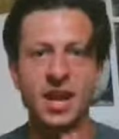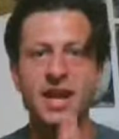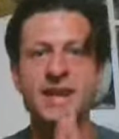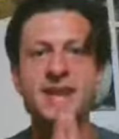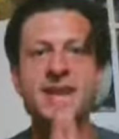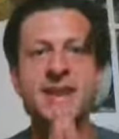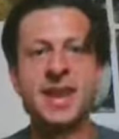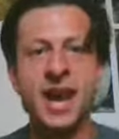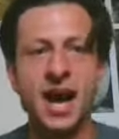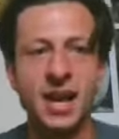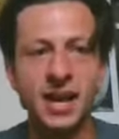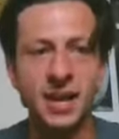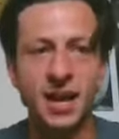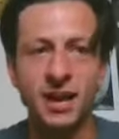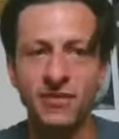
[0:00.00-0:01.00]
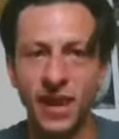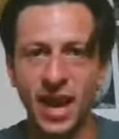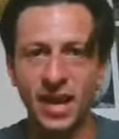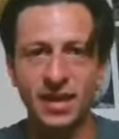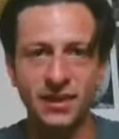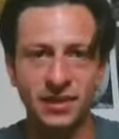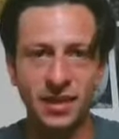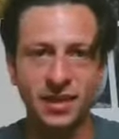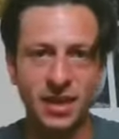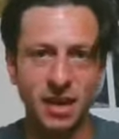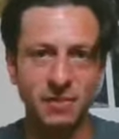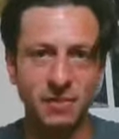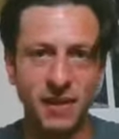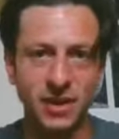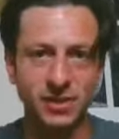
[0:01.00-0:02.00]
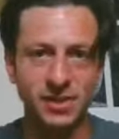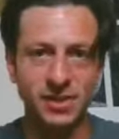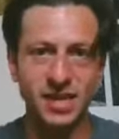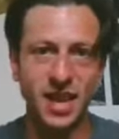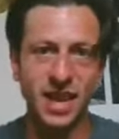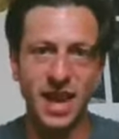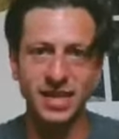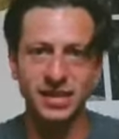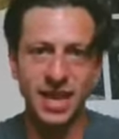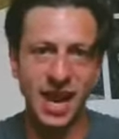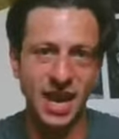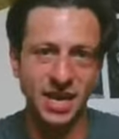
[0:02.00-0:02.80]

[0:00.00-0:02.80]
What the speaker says: None of anything that I'm about to say has